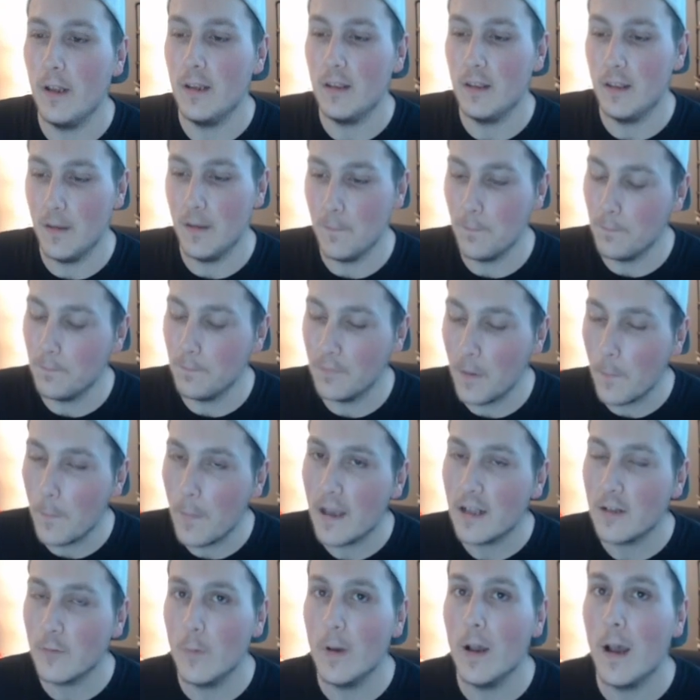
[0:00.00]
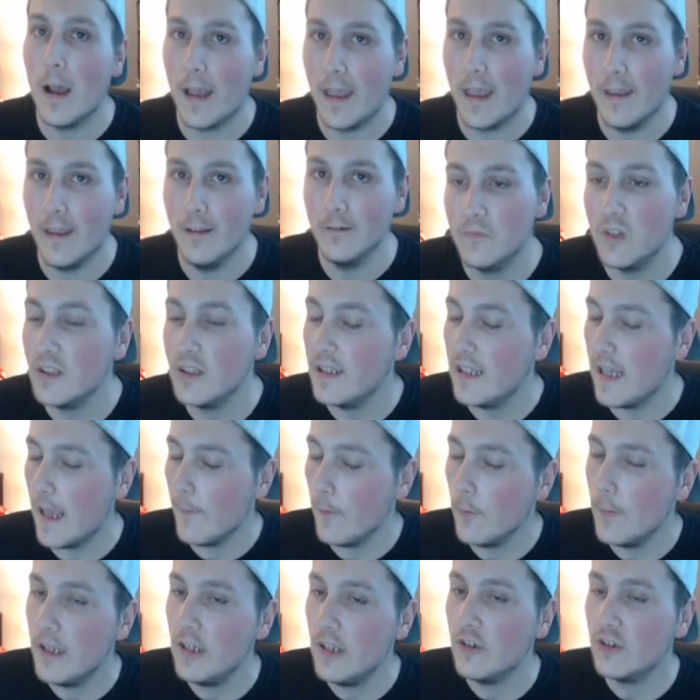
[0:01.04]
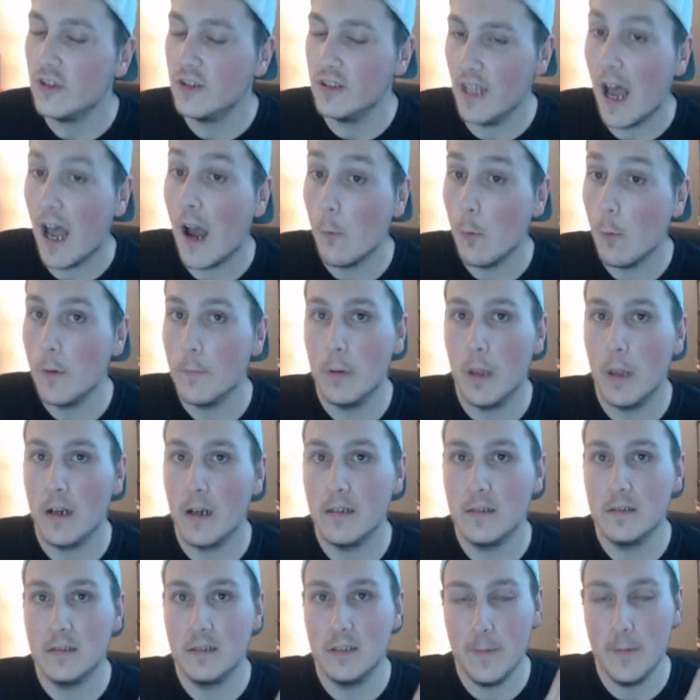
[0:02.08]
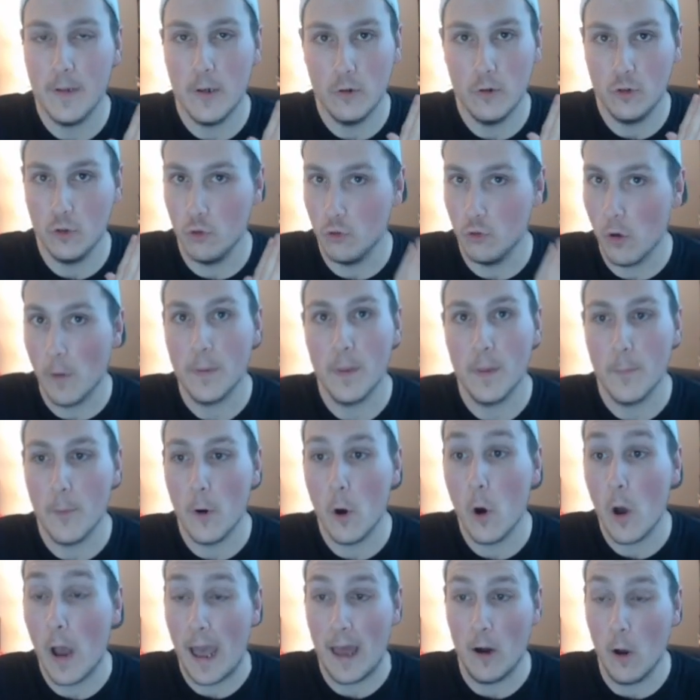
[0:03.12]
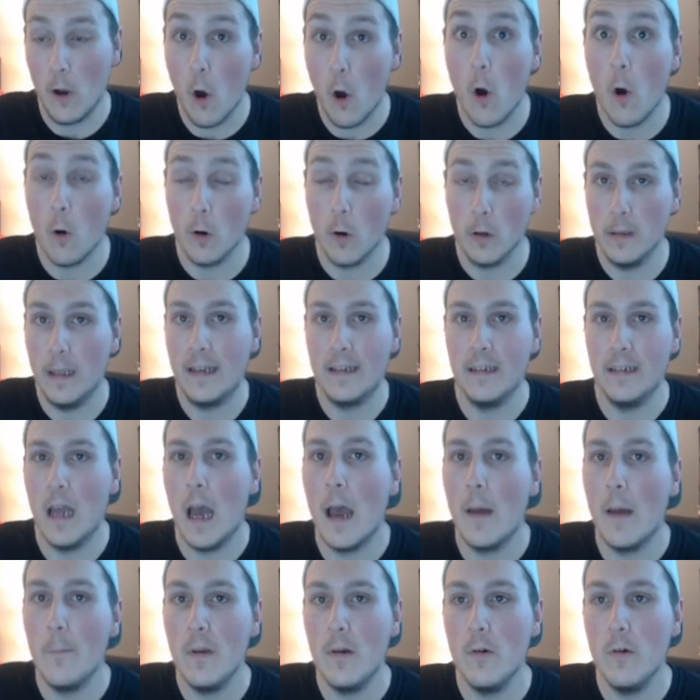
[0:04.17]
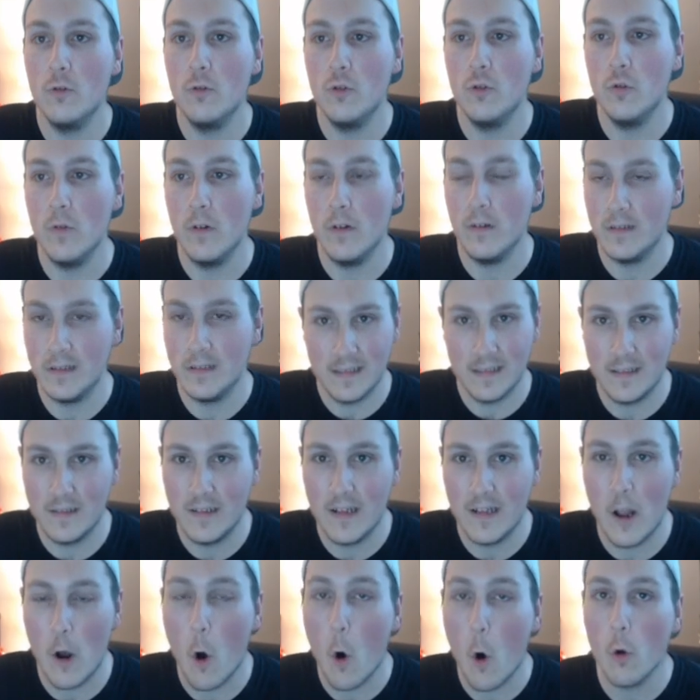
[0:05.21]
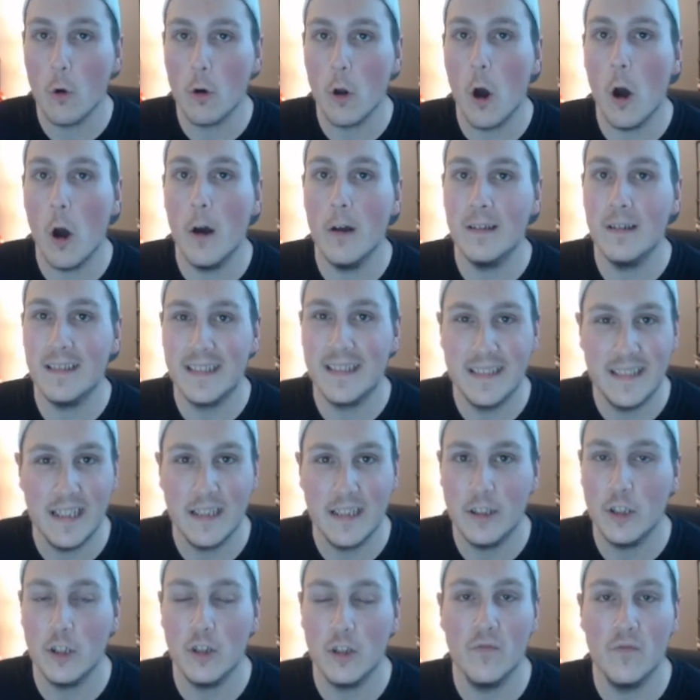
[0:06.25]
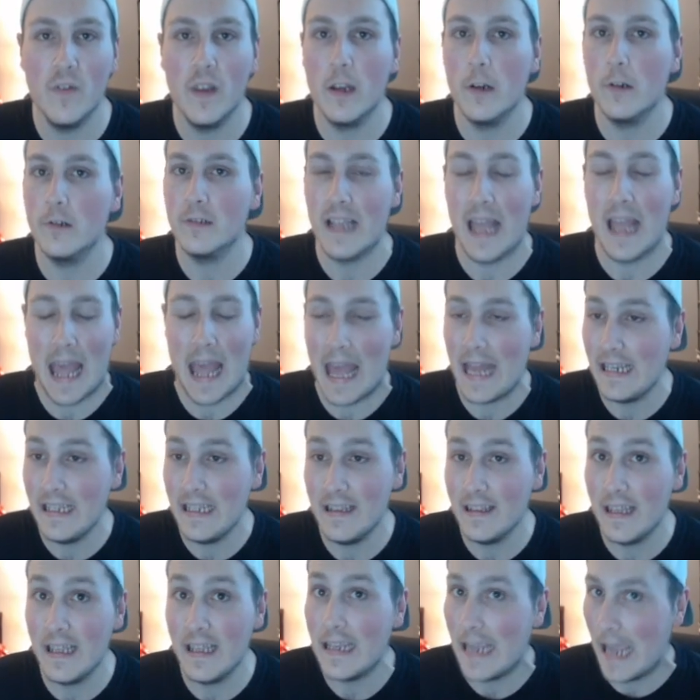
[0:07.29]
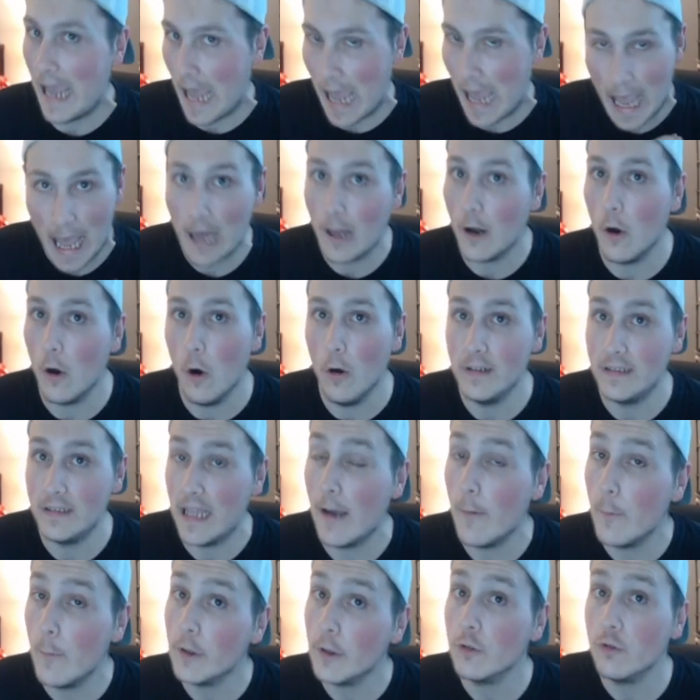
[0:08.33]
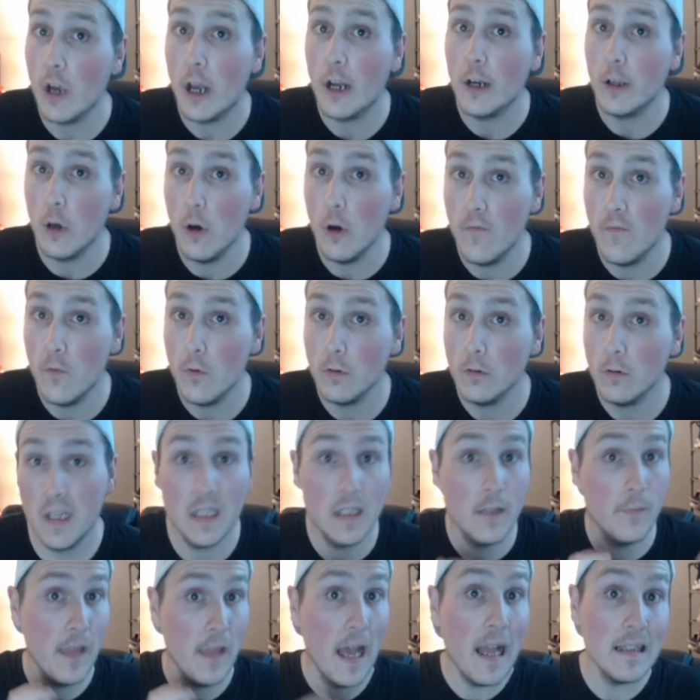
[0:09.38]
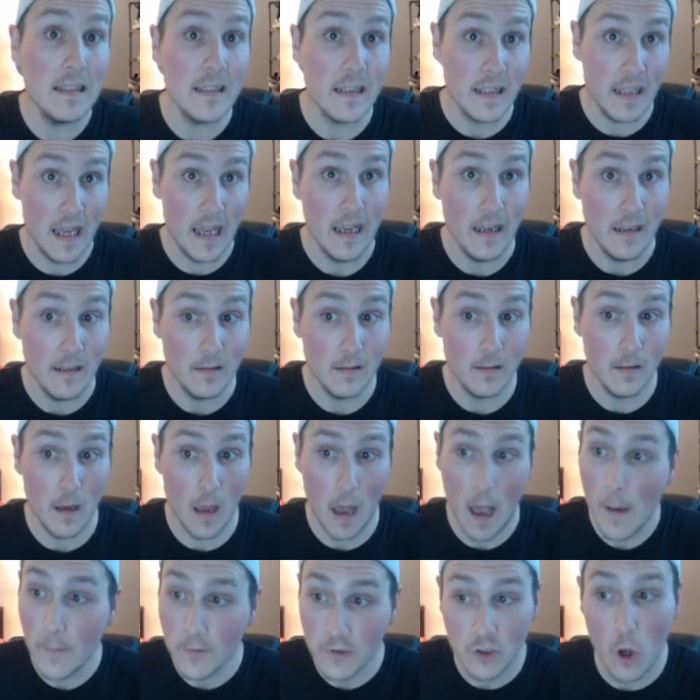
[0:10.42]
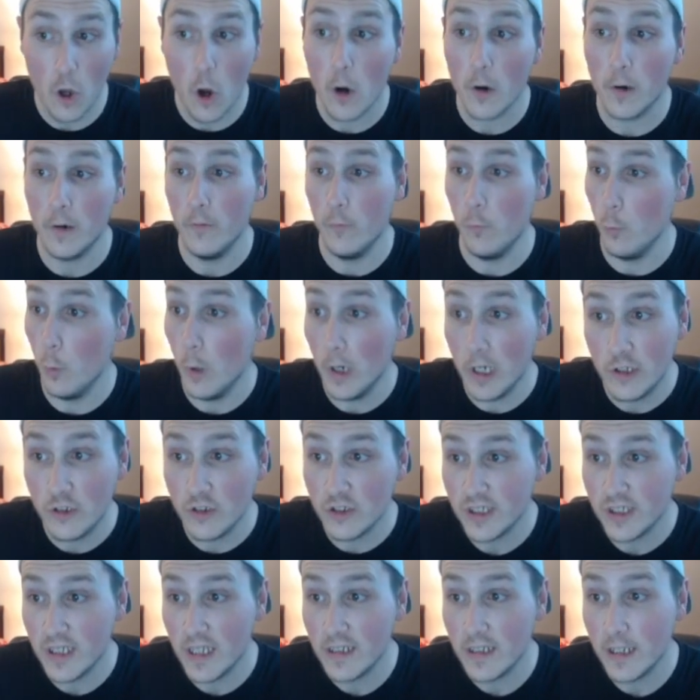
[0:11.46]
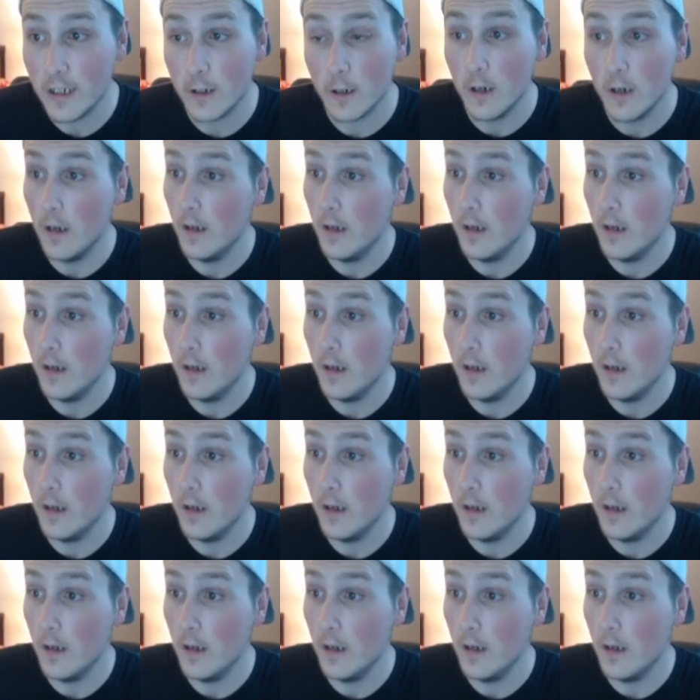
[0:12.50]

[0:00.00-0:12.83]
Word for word: it the, the best way I can. Does the MLB just not want players to be able to grip the ball at all or like not be able to hold on, stick to the fingers, anything at all. Is that what they're trying to go for? Because if that's the case, I'm sorry. What it just says here